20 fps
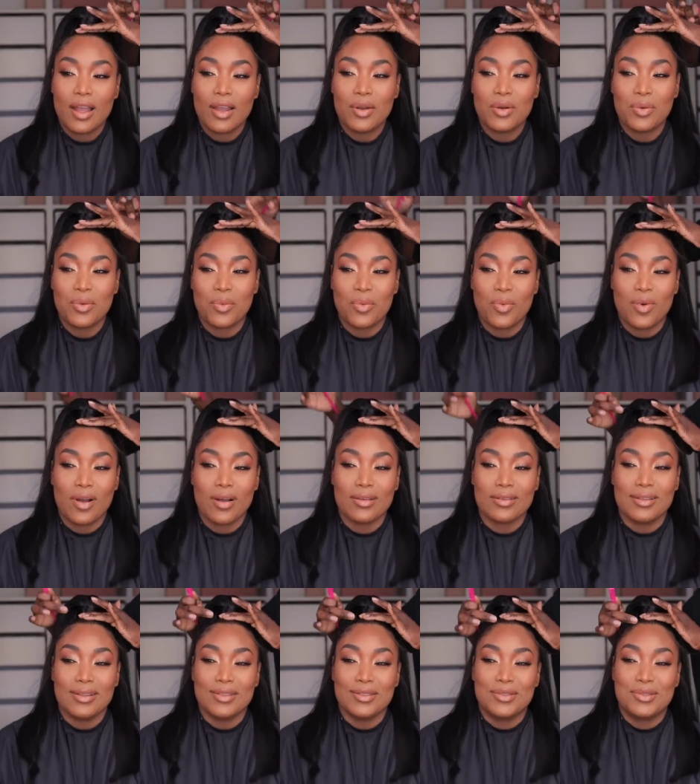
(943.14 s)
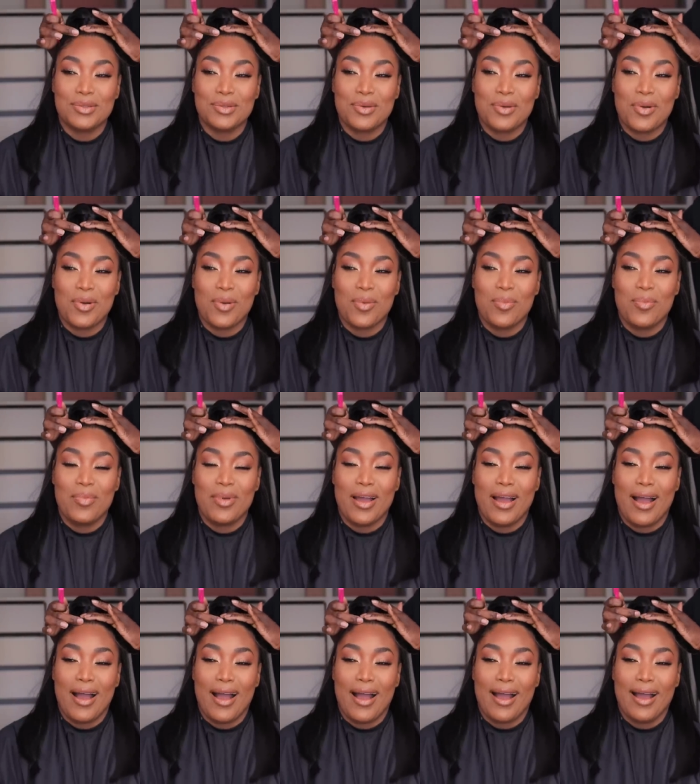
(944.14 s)
hair. I don't want it to go
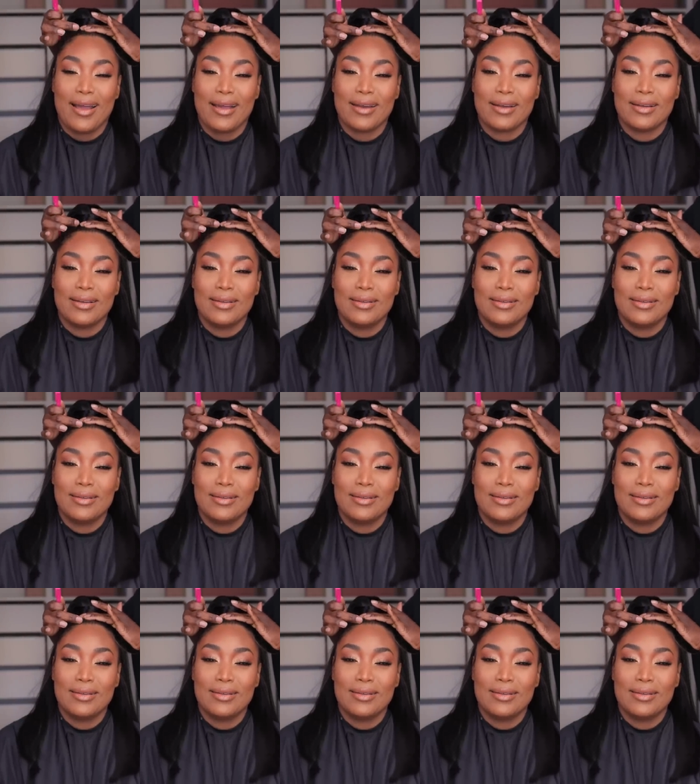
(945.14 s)
bad.